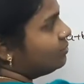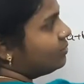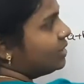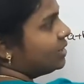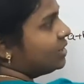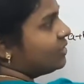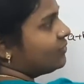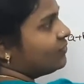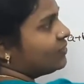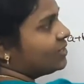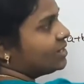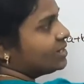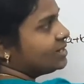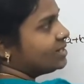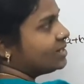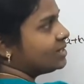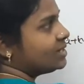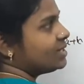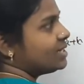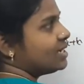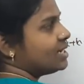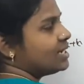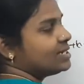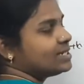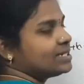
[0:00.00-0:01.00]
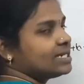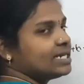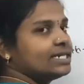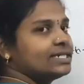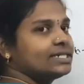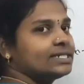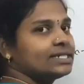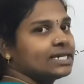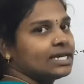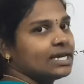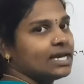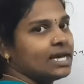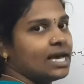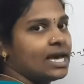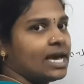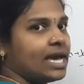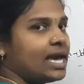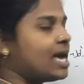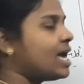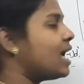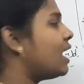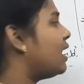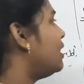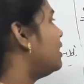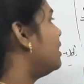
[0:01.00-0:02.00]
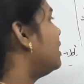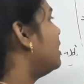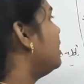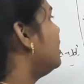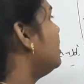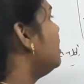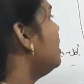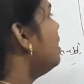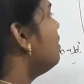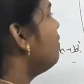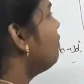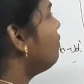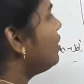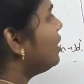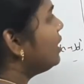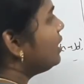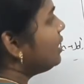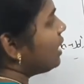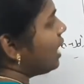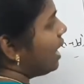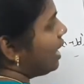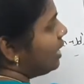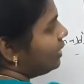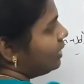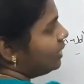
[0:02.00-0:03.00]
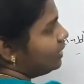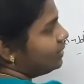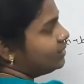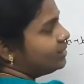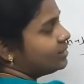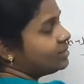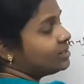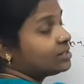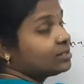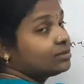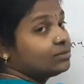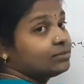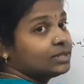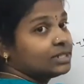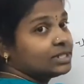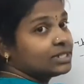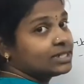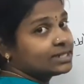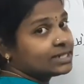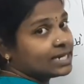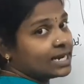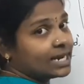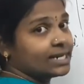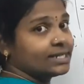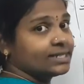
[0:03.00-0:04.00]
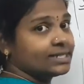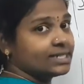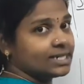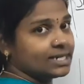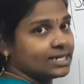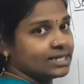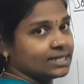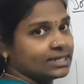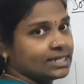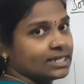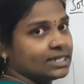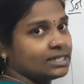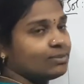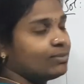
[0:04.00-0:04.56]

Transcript: in the first series is A100. Hundredth term in the second series is